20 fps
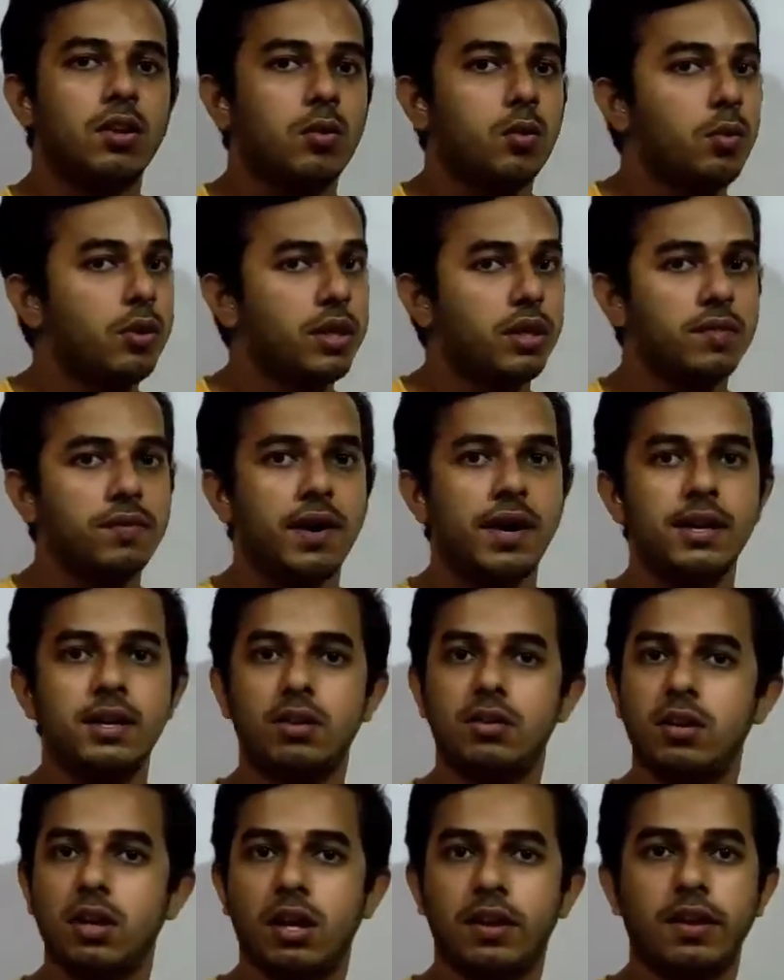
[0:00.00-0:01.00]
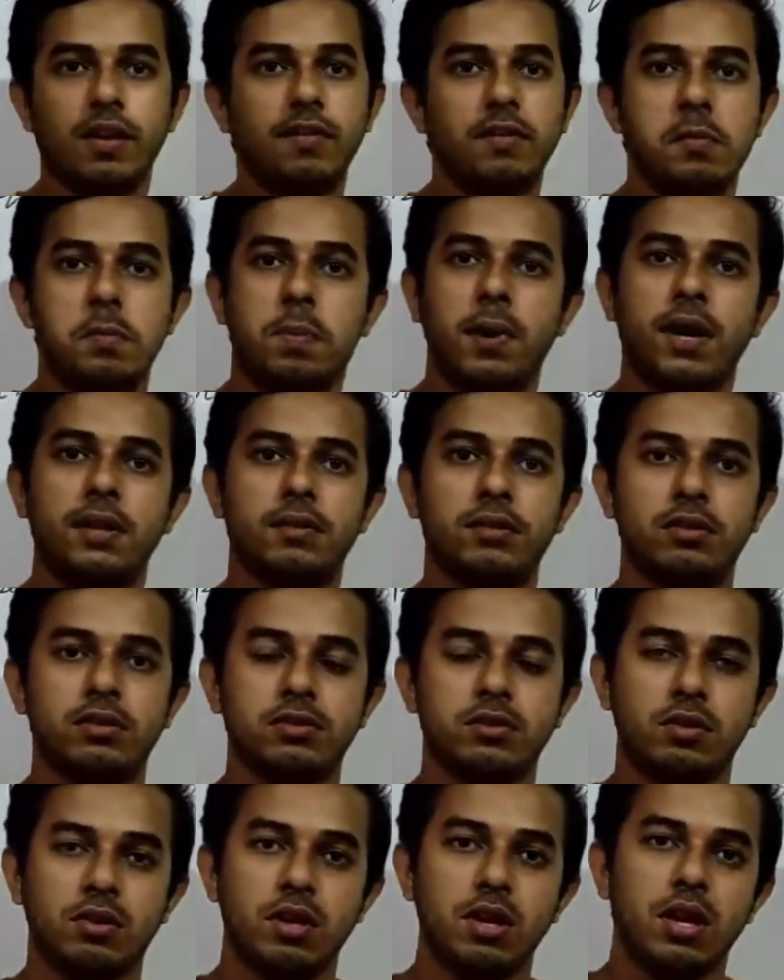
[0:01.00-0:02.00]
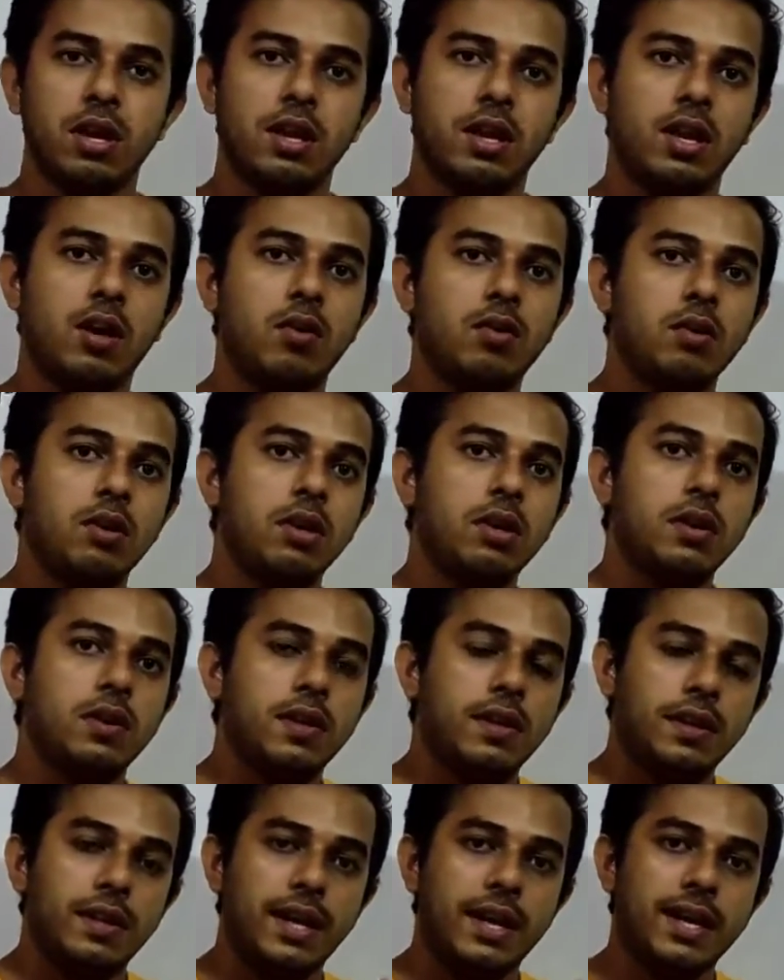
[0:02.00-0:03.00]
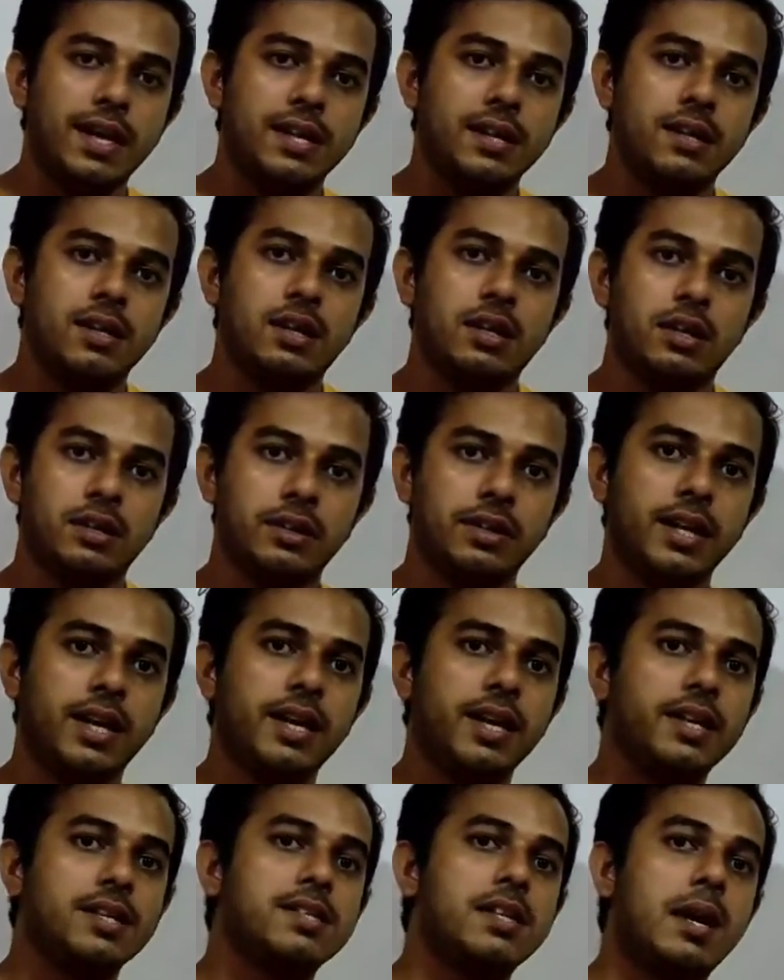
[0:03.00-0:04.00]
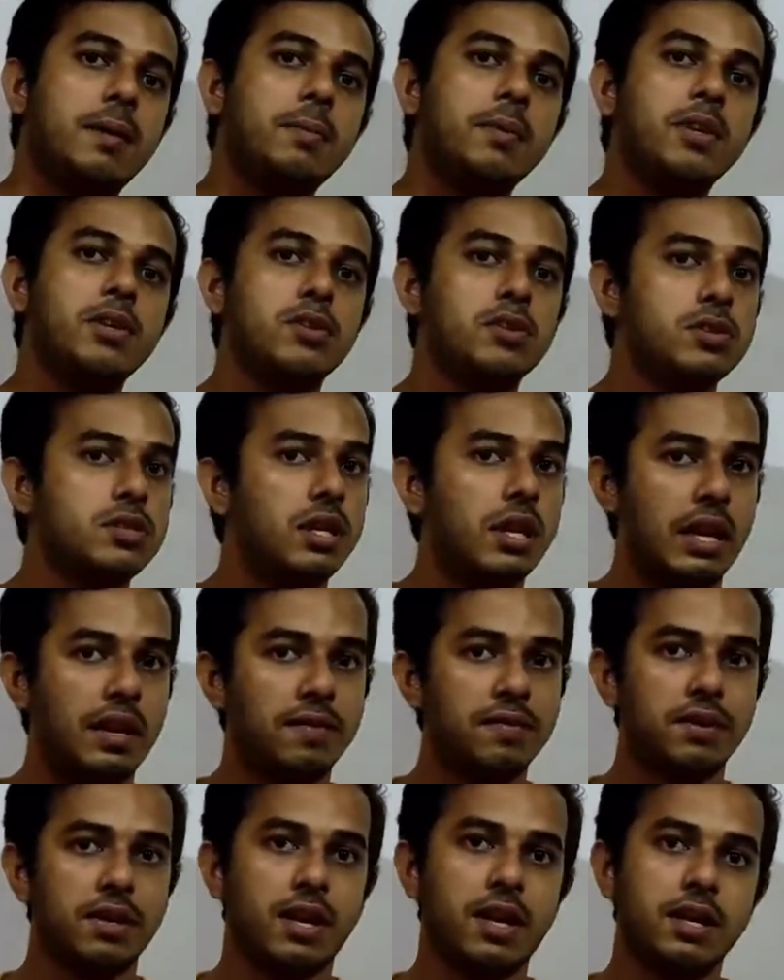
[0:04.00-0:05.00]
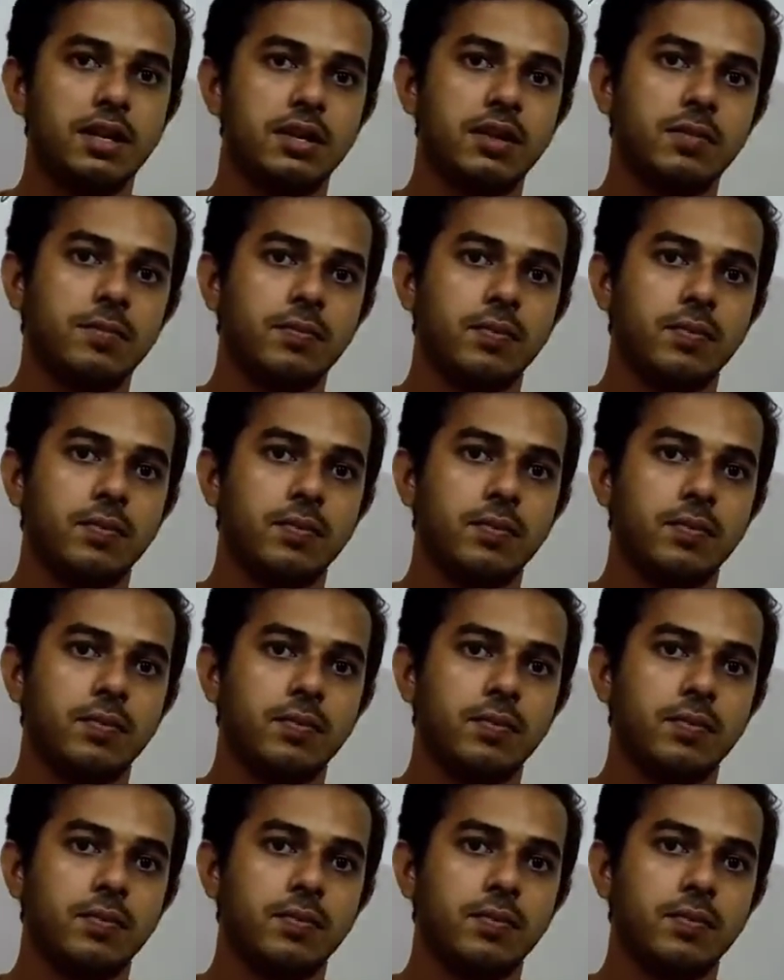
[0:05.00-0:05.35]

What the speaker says: we can find out area of the path also. Now there are some regions left, right?